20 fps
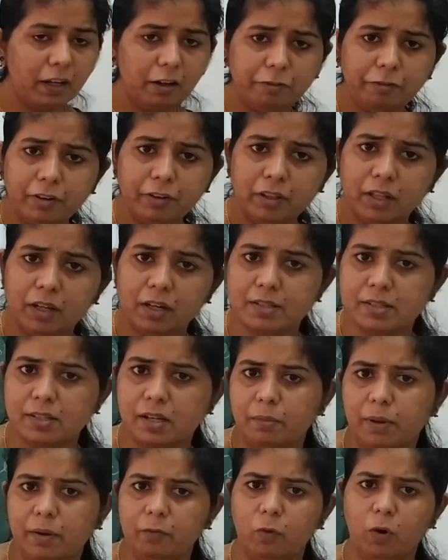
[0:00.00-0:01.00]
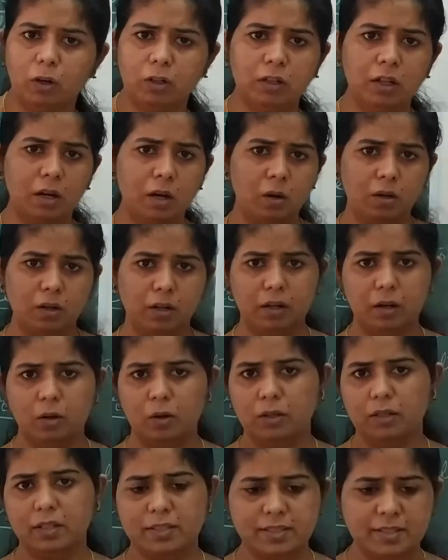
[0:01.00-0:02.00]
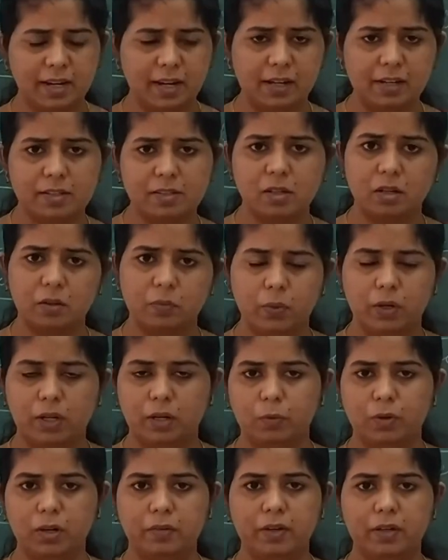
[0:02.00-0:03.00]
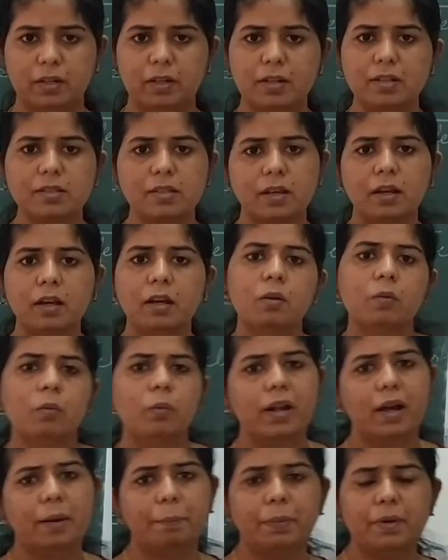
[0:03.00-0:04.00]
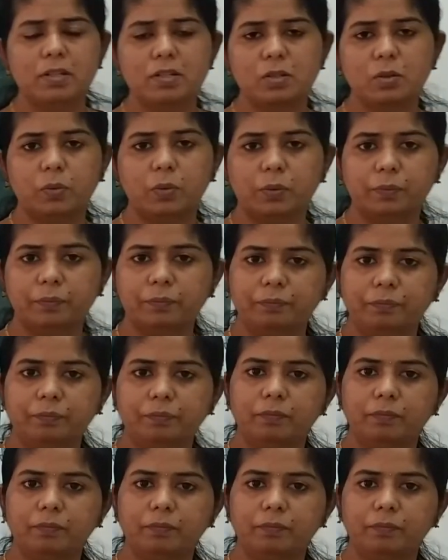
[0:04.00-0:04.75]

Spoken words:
but if there is some water on the tiles or wherever it is, what happens to you?